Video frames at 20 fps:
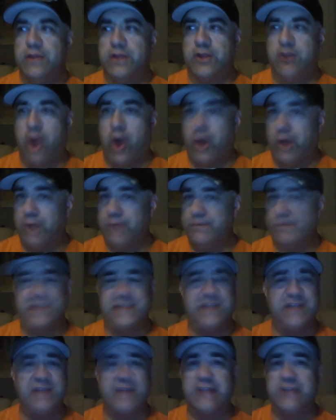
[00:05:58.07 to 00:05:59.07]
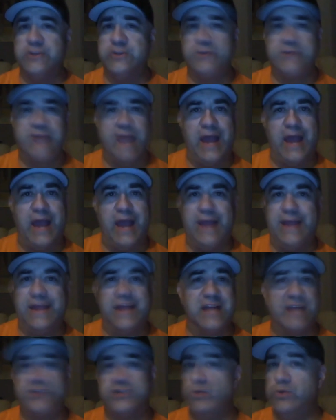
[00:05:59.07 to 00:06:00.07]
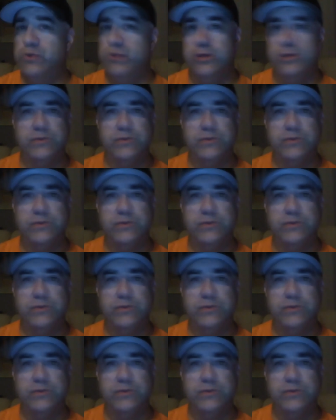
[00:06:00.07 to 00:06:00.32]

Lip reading: The car, it's not too tight, it's not too